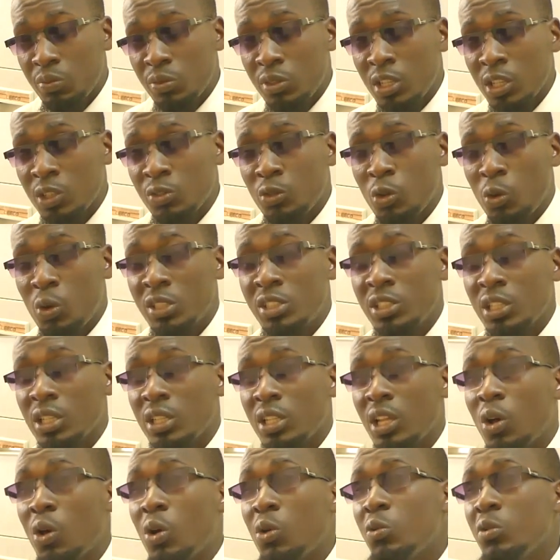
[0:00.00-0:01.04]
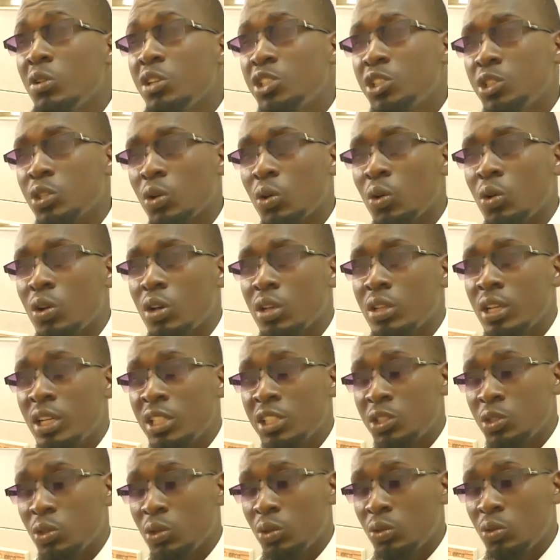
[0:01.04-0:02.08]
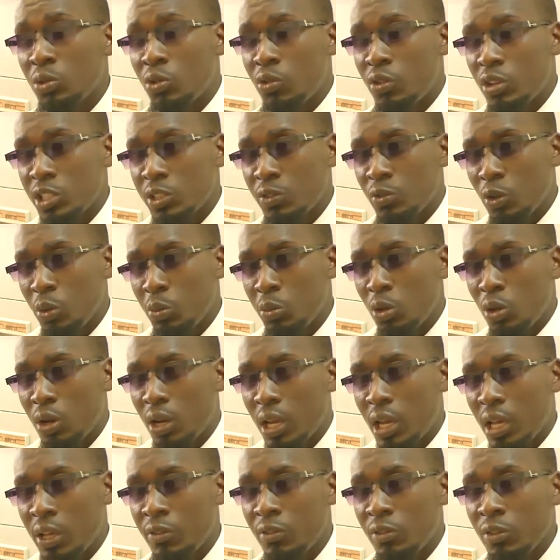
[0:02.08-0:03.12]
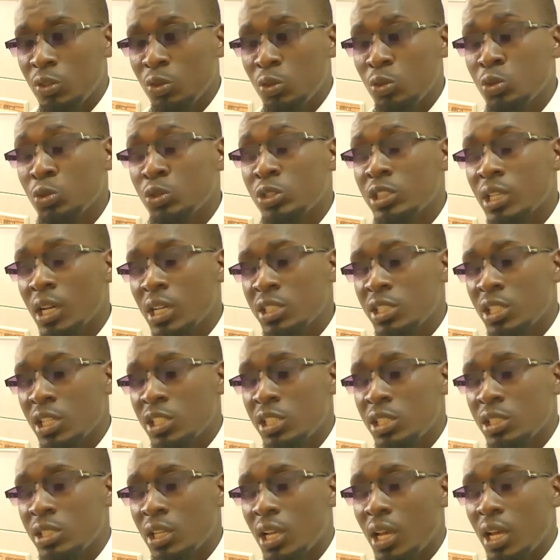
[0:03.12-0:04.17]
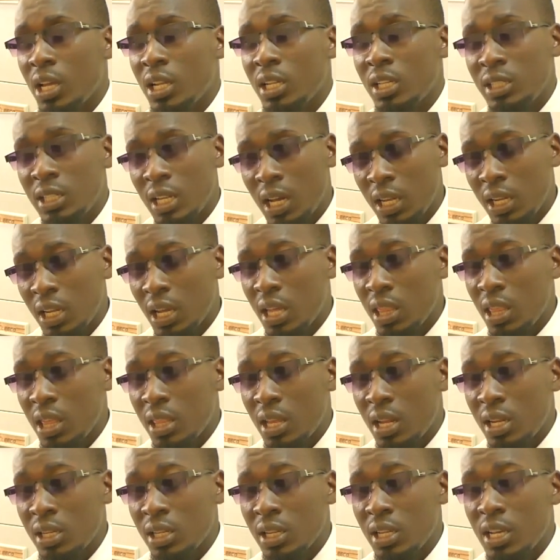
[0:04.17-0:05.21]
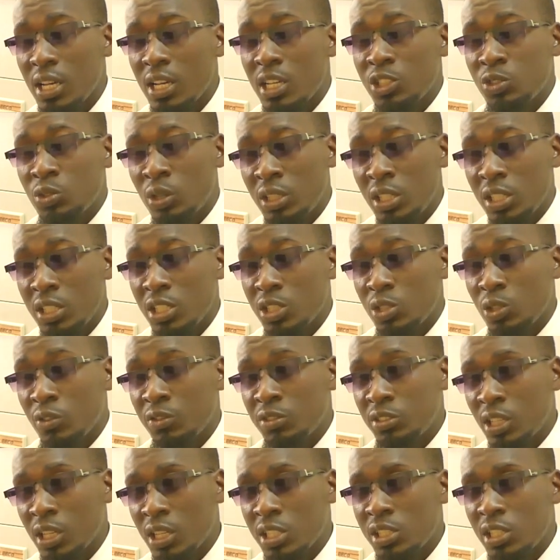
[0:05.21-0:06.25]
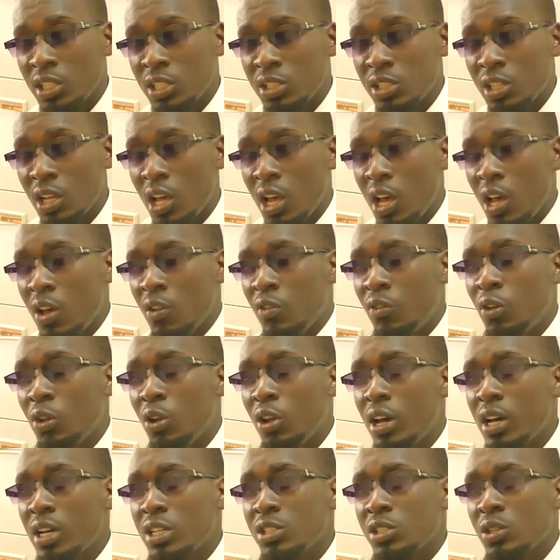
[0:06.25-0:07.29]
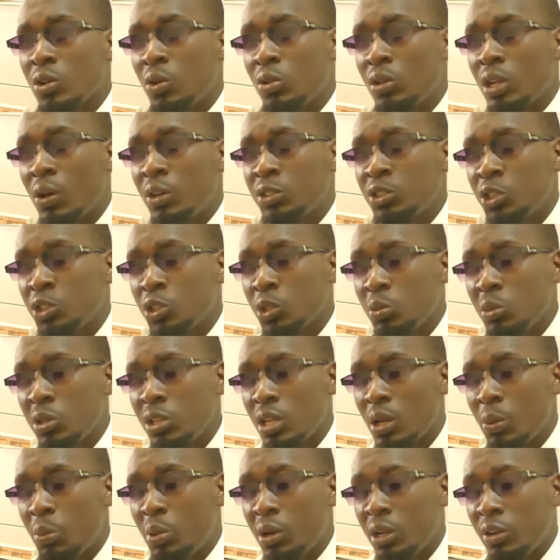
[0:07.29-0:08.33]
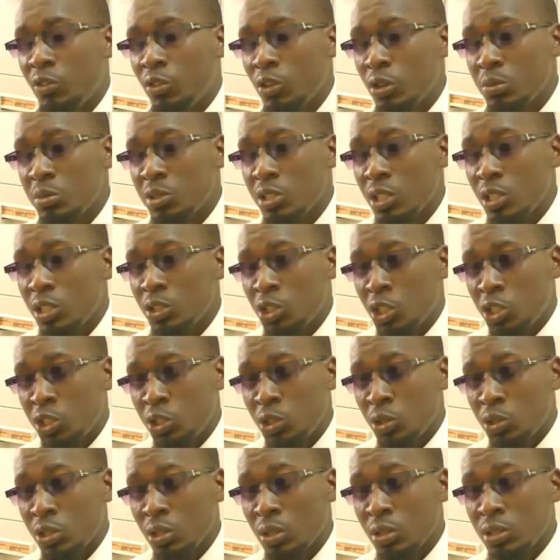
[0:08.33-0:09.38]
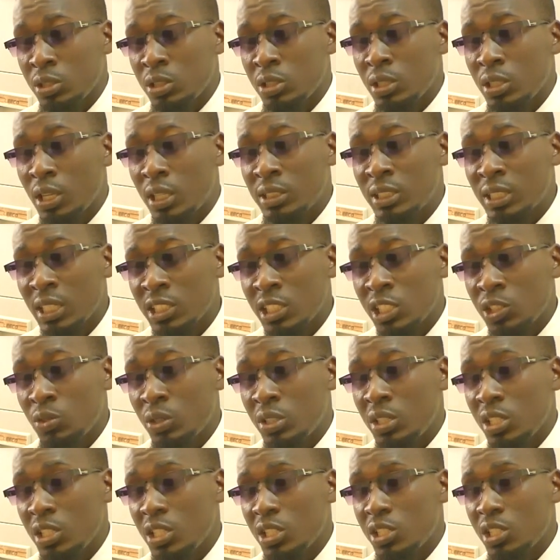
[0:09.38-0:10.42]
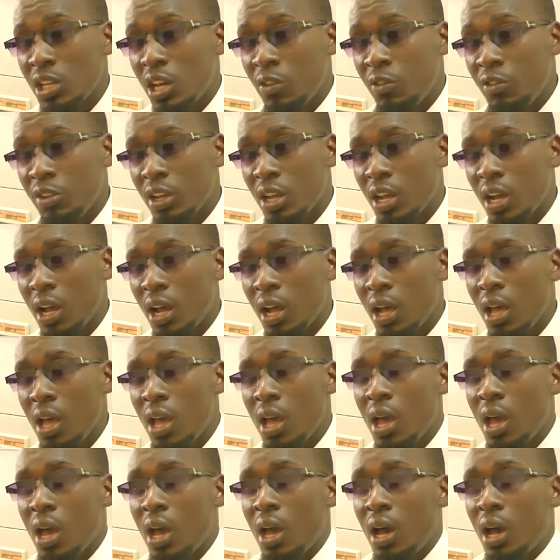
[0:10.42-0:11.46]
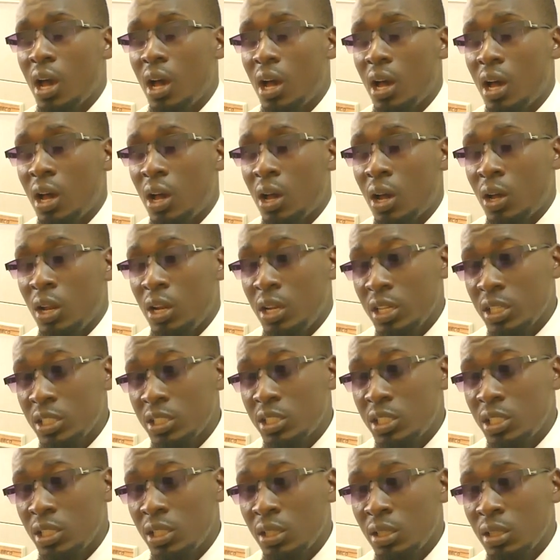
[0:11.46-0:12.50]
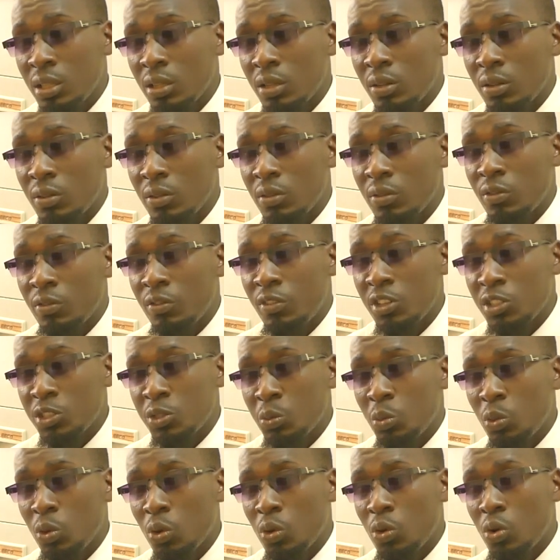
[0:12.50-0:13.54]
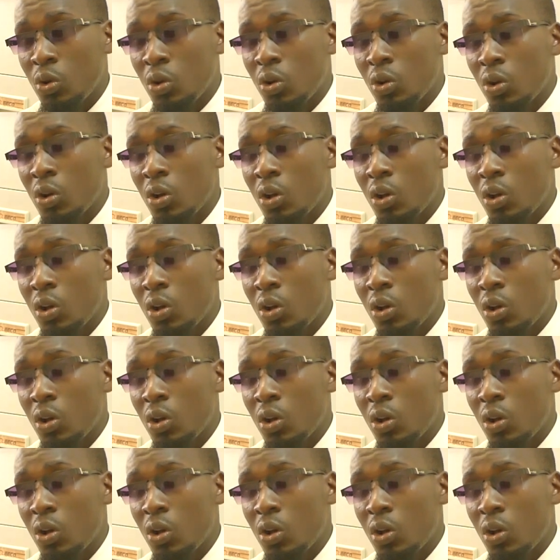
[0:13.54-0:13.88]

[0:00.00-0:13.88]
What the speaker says: Thanks for watching the only show that is going to transform your life to success, none other than Strategies of Success. Follow us on our social media platforms, Success Strategies Africa, LinkedIn, Facebook.